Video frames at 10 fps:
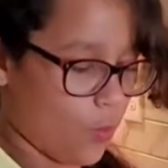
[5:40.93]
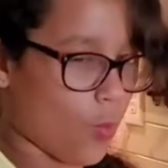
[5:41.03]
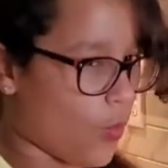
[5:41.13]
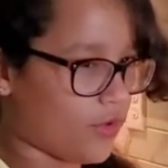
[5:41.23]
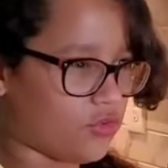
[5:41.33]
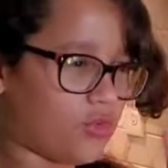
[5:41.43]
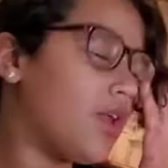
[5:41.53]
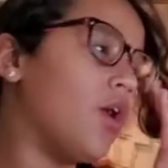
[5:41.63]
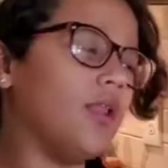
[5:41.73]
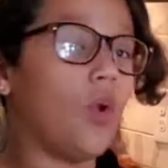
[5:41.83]
what do you
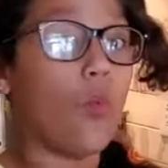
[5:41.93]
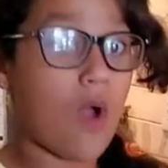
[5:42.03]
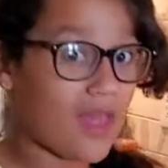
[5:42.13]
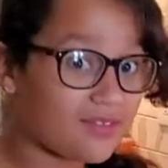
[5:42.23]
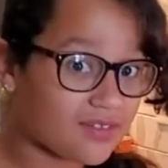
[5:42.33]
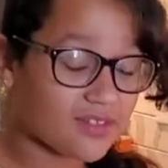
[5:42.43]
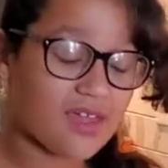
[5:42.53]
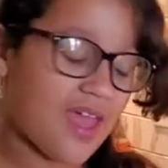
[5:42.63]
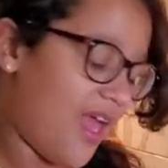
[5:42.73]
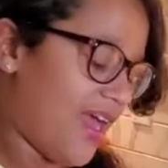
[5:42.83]
call it, wet.
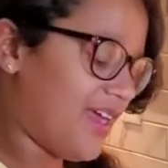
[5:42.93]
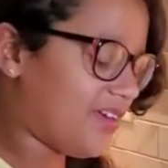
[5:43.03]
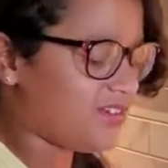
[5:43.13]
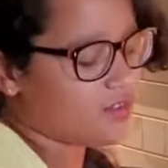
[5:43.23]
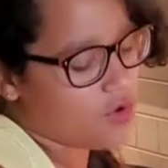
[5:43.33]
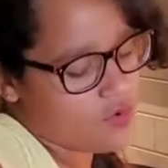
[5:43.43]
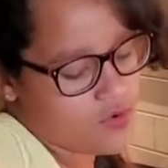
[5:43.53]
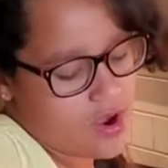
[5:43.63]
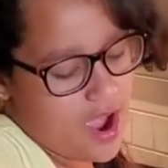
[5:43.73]
And so